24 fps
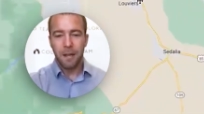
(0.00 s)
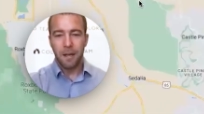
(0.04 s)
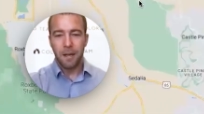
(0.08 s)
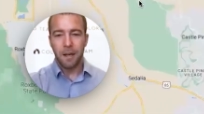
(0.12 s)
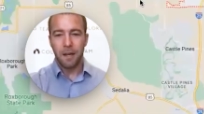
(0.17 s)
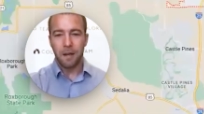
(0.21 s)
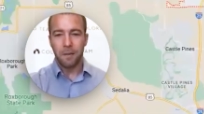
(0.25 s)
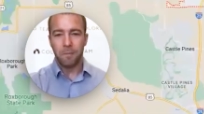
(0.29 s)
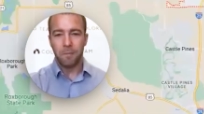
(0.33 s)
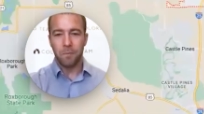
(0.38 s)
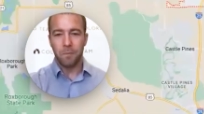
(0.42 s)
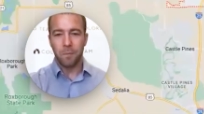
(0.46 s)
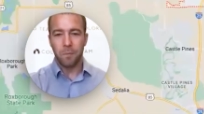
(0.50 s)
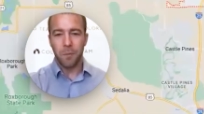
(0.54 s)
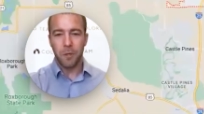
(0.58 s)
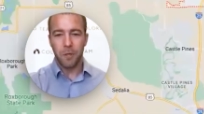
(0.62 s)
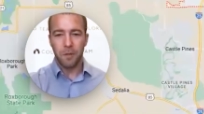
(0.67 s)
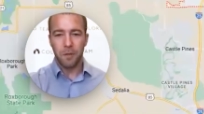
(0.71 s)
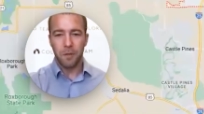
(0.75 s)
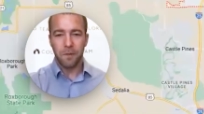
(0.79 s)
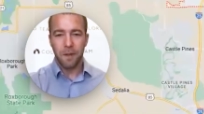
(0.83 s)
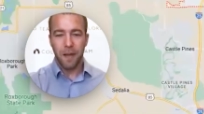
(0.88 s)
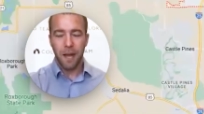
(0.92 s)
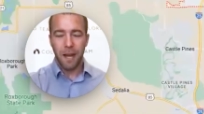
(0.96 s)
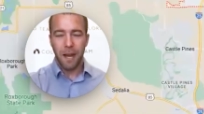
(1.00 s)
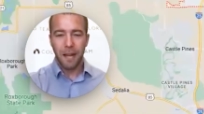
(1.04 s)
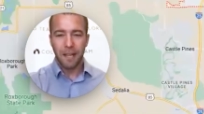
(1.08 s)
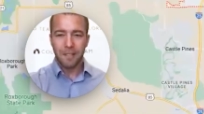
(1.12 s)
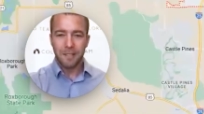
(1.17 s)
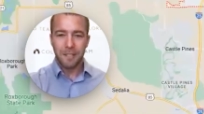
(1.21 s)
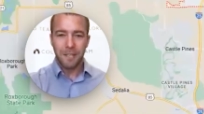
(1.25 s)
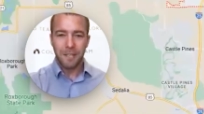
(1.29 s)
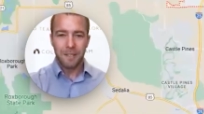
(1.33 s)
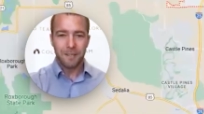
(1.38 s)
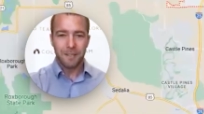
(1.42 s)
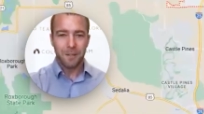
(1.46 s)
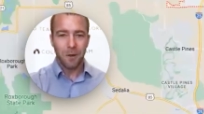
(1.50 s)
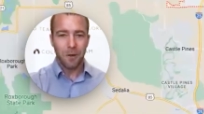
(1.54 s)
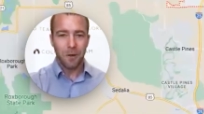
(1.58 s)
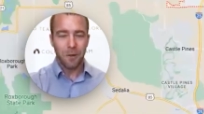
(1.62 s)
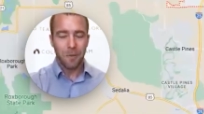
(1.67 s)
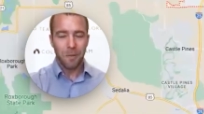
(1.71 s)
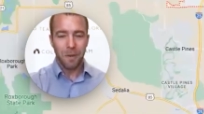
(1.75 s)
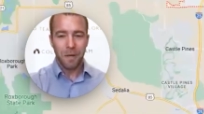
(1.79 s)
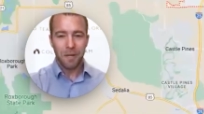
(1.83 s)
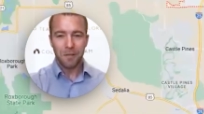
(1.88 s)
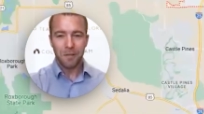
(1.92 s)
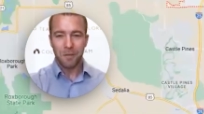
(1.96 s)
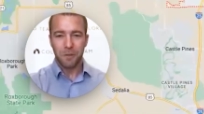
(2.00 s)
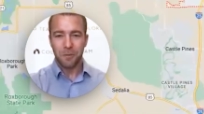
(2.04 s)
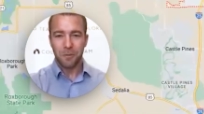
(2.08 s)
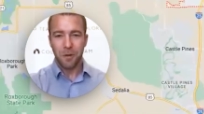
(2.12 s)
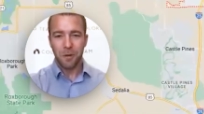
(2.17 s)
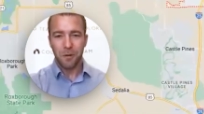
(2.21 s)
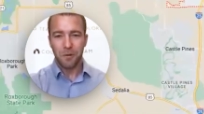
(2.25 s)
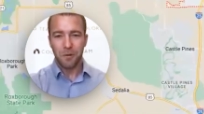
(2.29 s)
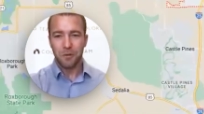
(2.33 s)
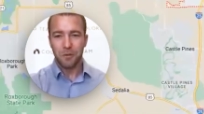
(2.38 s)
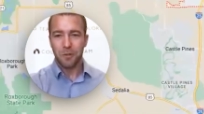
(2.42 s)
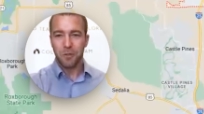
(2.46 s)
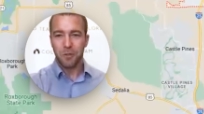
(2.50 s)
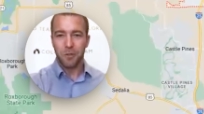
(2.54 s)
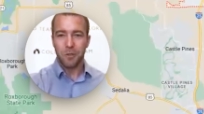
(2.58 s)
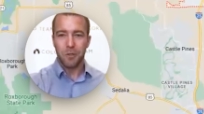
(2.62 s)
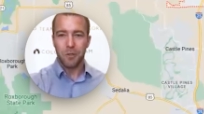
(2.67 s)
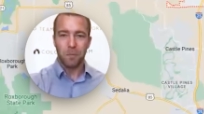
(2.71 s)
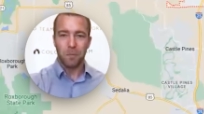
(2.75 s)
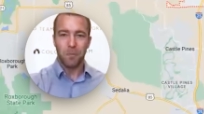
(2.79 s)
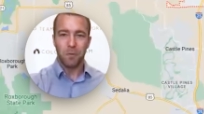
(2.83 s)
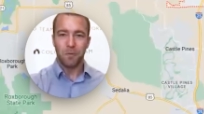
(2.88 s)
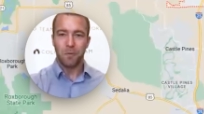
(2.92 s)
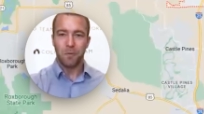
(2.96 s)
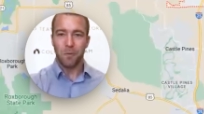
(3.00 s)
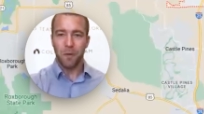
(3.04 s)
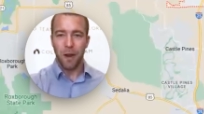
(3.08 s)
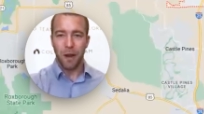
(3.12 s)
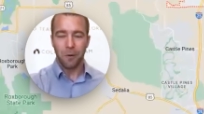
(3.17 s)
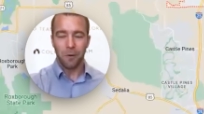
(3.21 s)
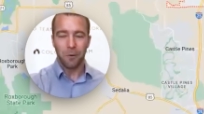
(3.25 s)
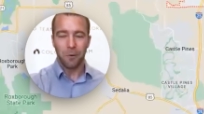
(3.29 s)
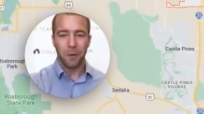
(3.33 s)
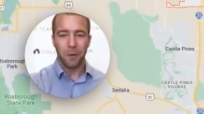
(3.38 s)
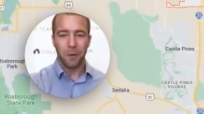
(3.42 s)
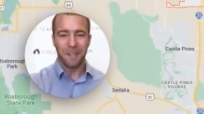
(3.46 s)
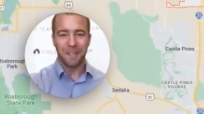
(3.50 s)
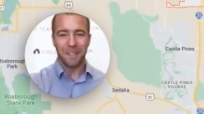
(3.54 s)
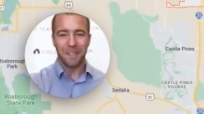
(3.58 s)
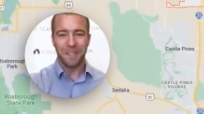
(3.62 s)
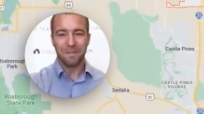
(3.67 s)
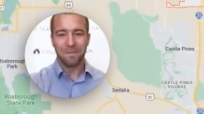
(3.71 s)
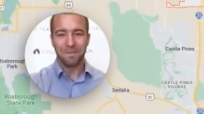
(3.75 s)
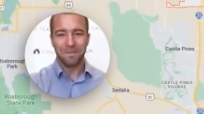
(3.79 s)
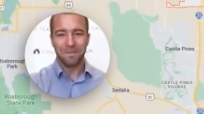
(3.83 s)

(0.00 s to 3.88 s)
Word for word: Um, but you've got access to all the major roads so you can move around quickly.